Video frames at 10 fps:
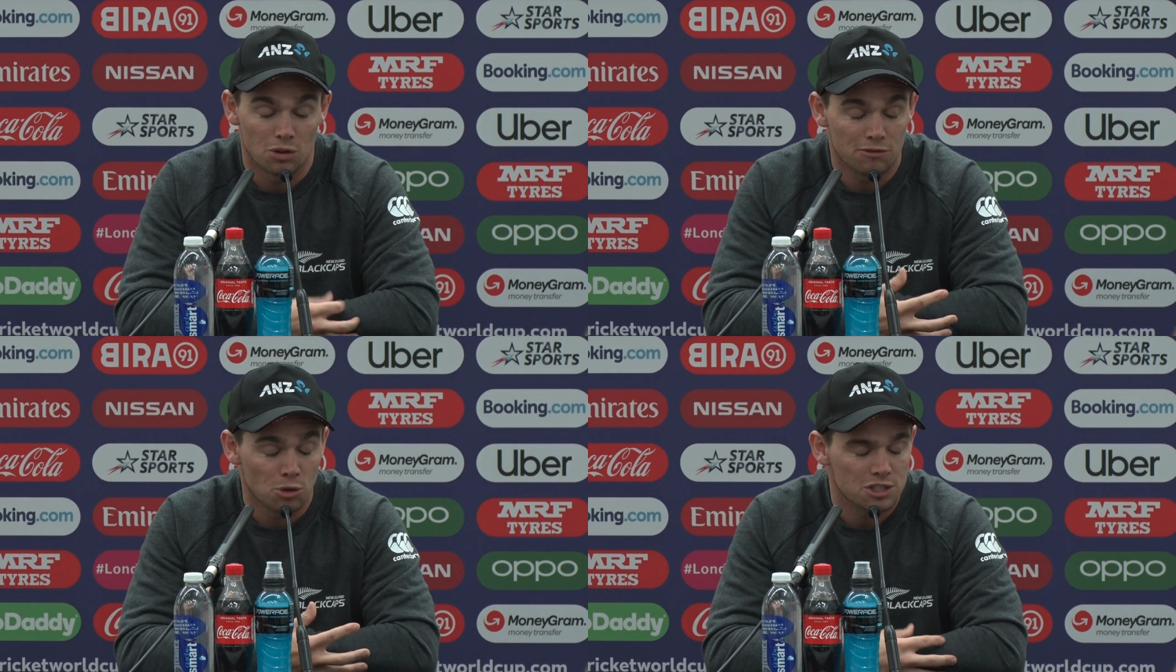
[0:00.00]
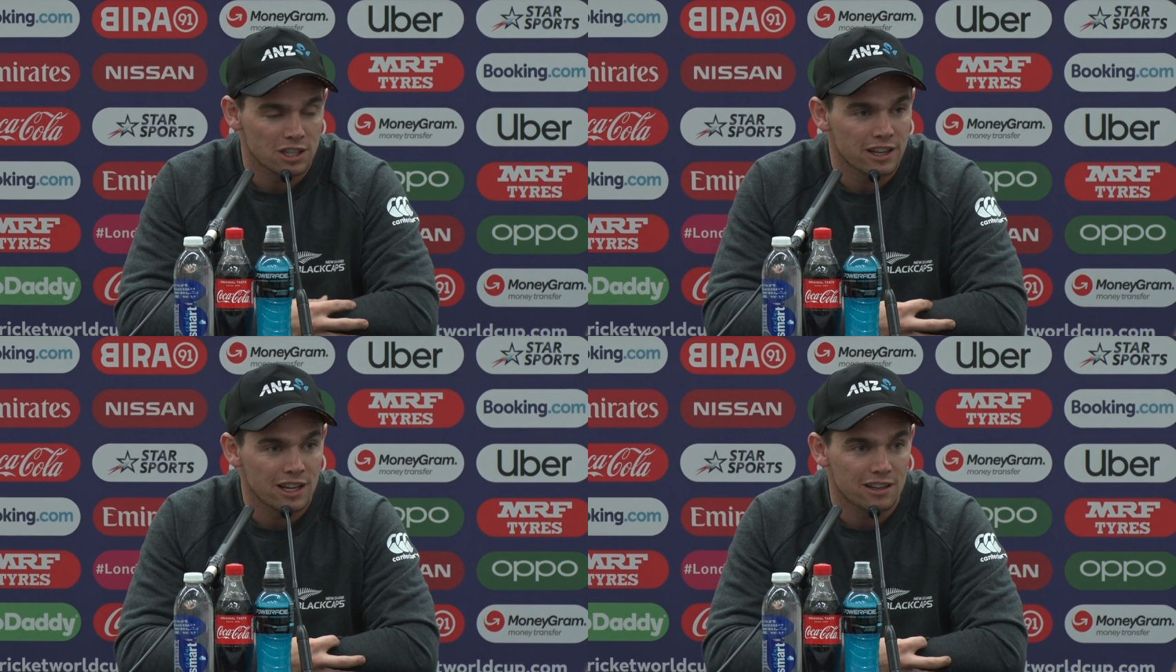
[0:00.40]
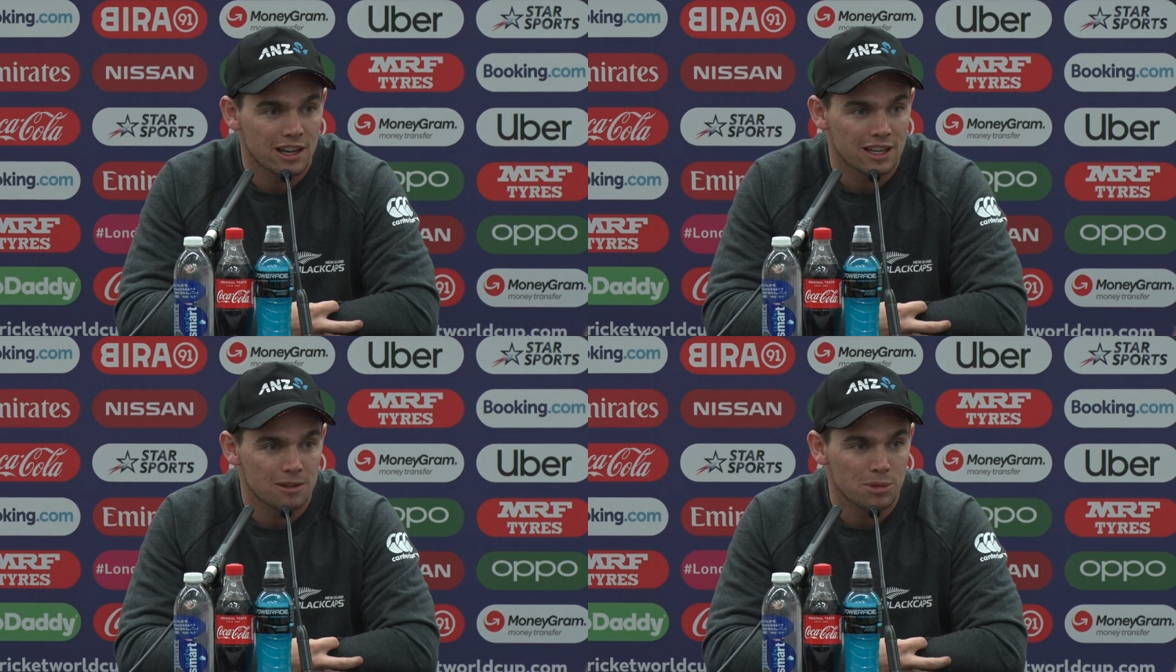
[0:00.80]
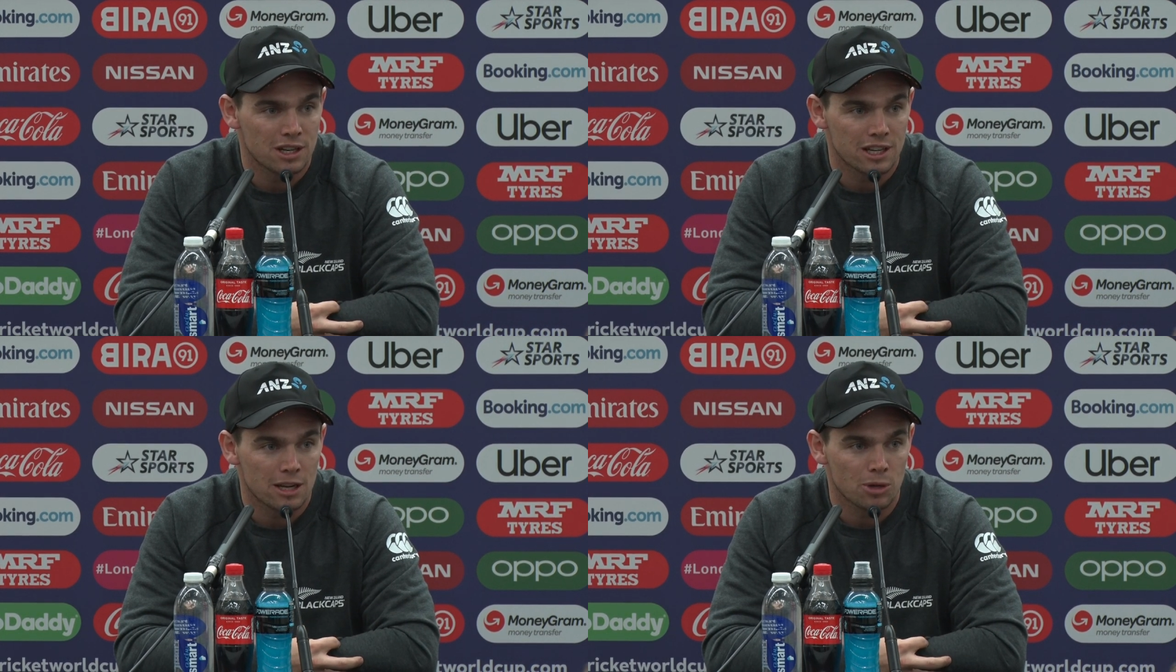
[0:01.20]
fortunately, they're getting
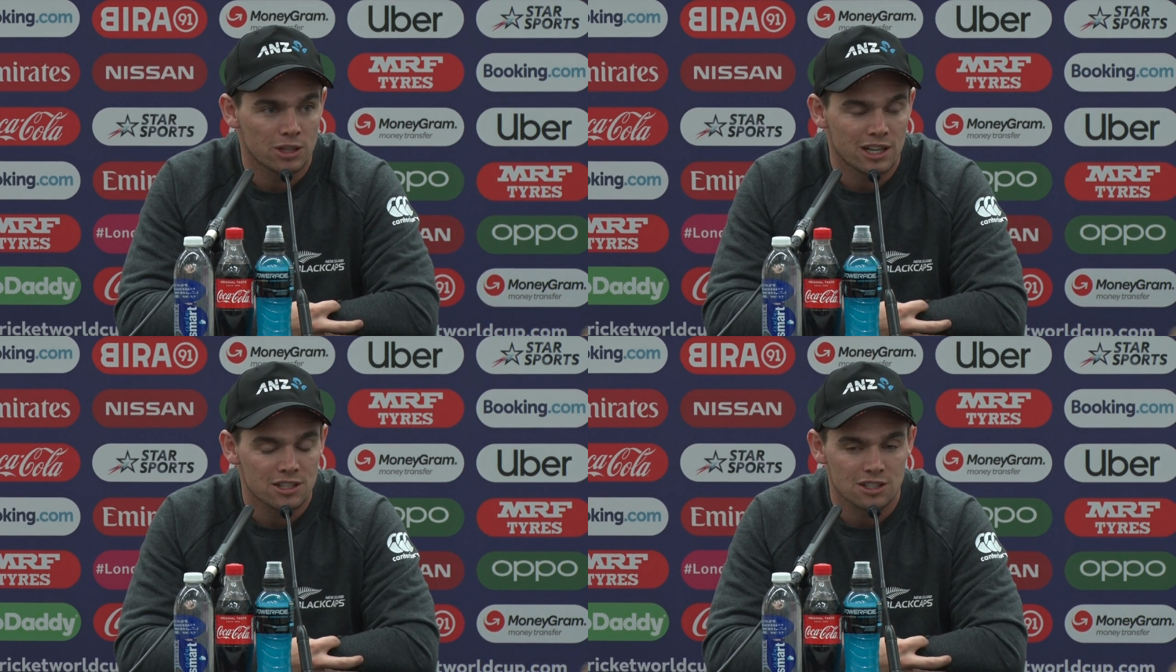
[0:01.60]
better day by day.